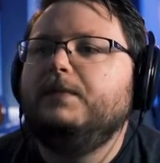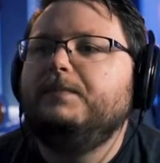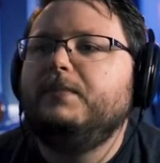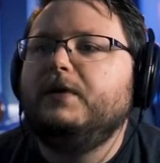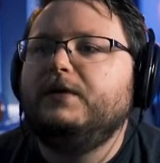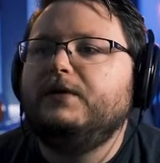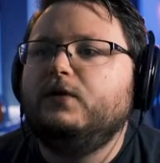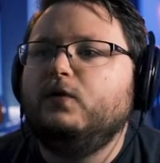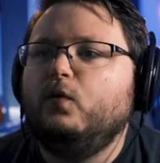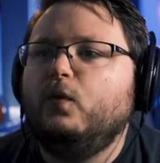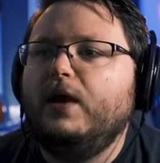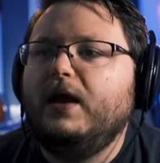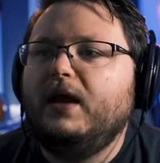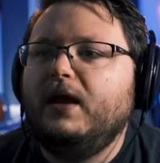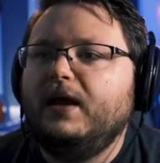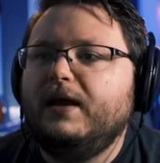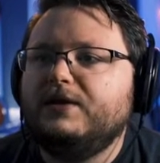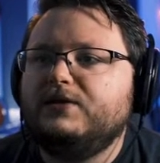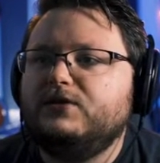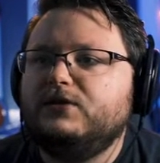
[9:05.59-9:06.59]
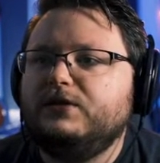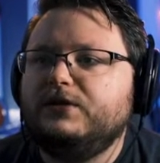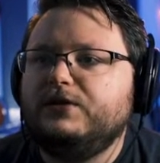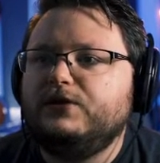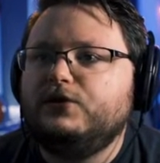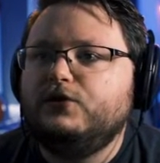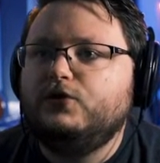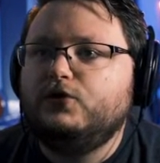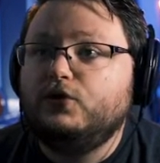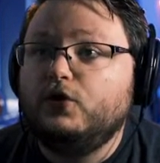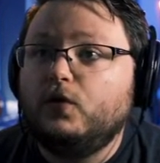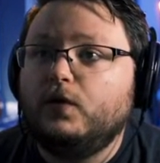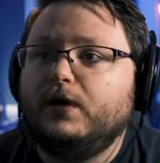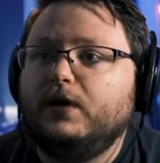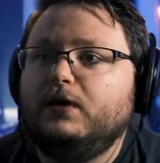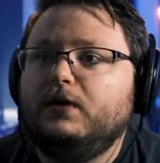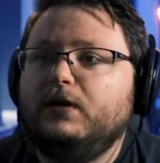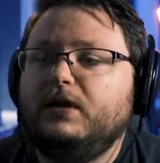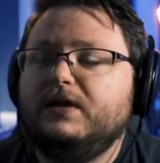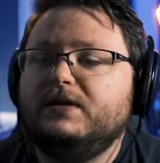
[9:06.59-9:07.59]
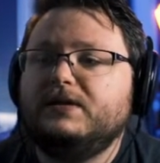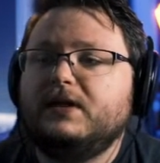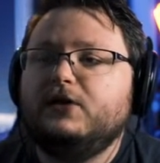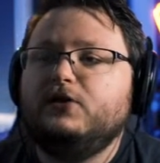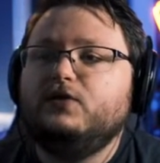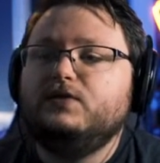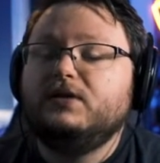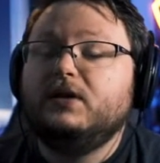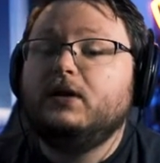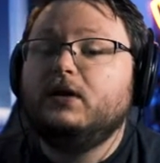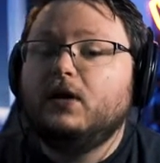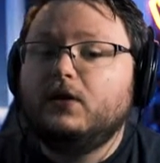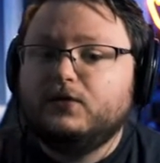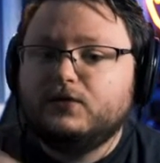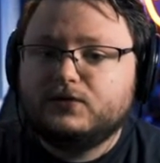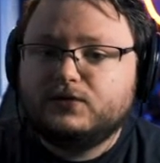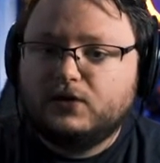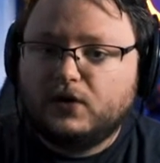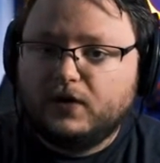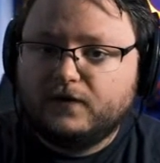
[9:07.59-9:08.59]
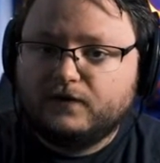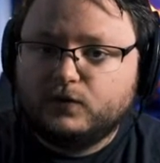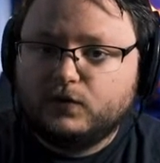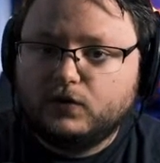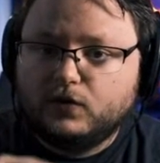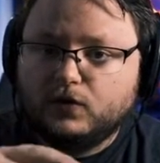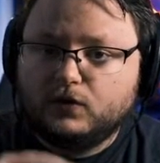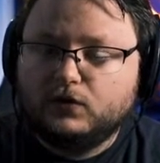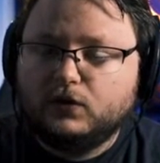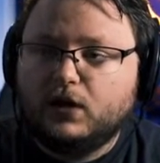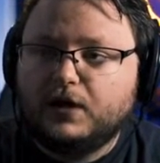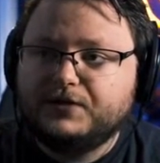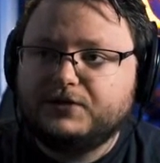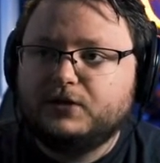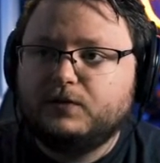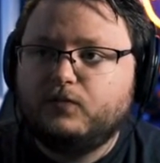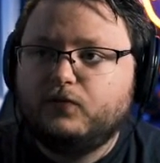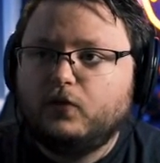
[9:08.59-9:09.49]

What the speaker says: But the way I actually do it is I use another software called Logic